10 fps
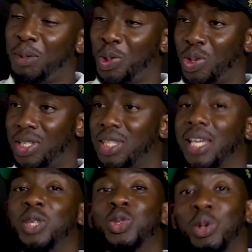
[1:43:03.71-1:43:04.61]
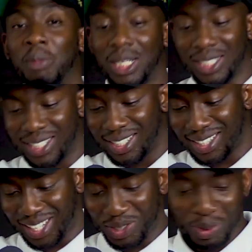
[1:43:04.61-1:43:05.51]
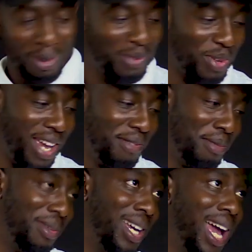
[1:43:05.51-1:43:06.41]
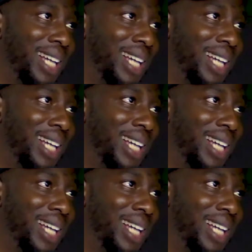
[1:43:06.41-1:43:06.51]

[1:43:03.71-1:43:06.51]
Let me not. Thank you so much. Thank you so much for having me.